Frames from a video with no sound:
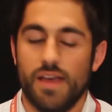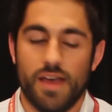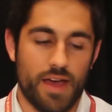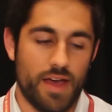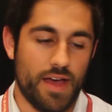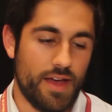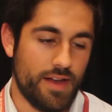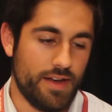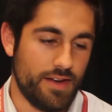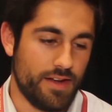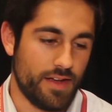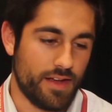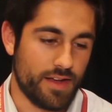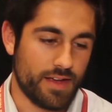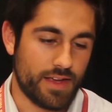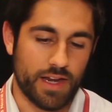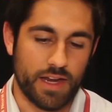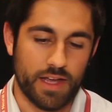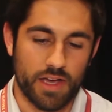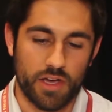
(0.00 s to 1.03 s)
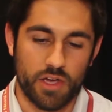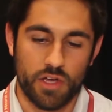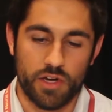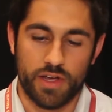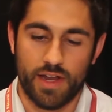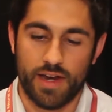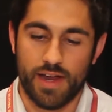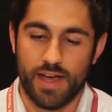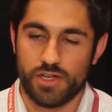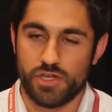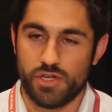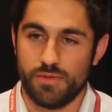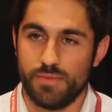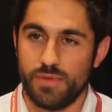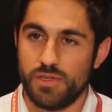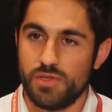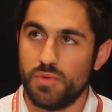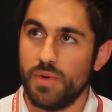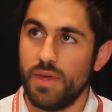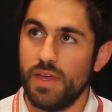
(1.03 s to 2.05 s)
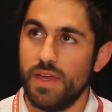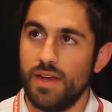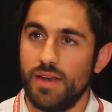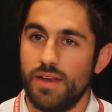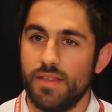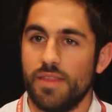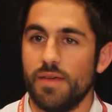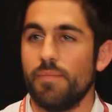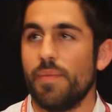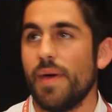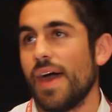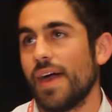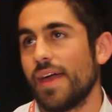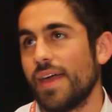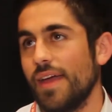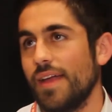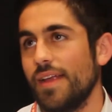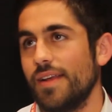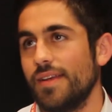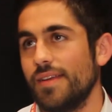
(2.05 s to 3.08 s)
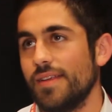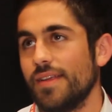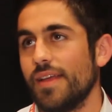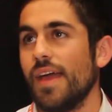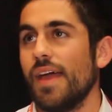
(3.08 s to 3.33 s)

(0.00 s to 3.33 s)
and getting a good connection between the back end